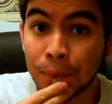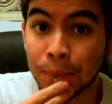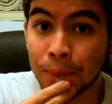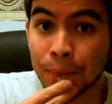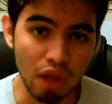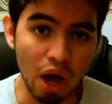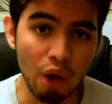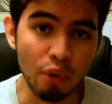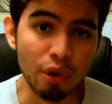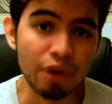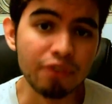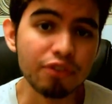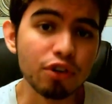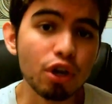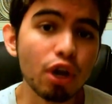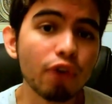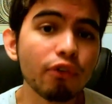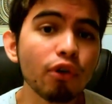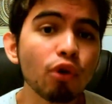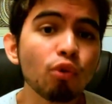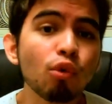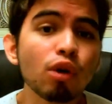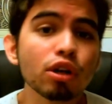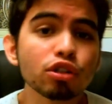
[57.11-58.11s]
Now, if you
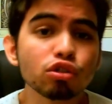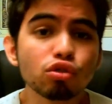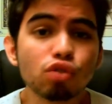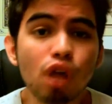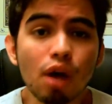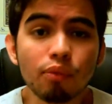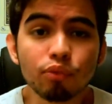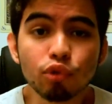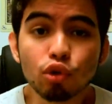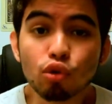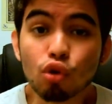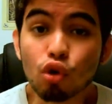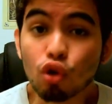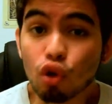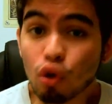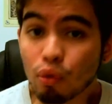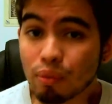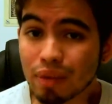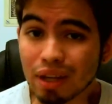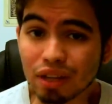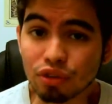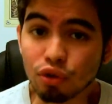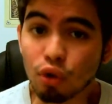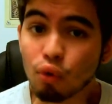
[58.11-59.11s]
ever want to come to
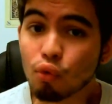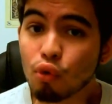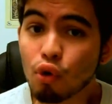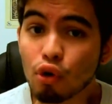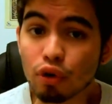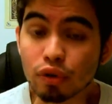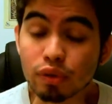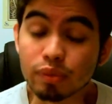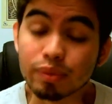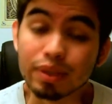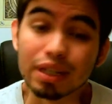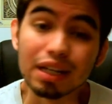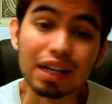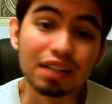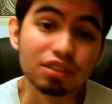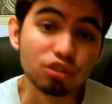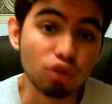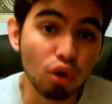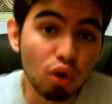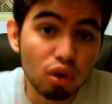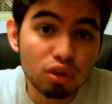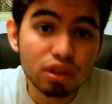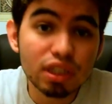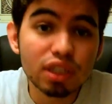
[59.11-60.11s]
Colombia, don't worry, because
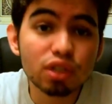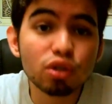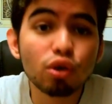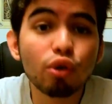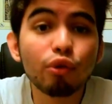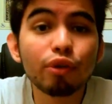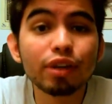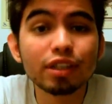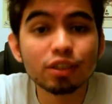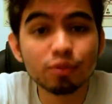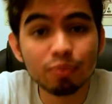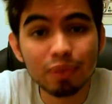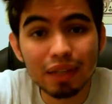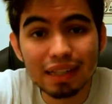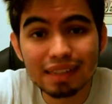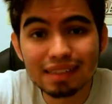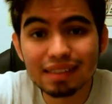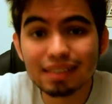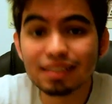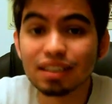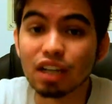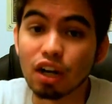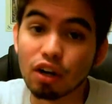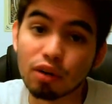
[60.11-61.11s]
all the tourist
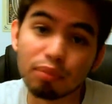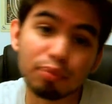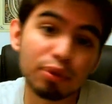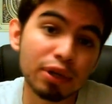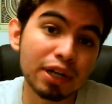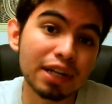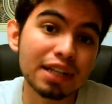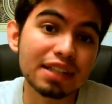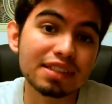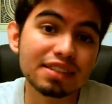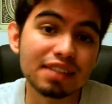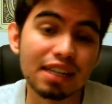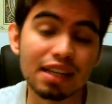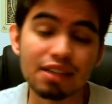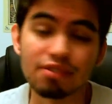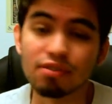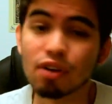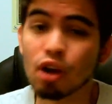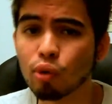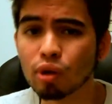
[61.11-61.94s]
places are pretty safe.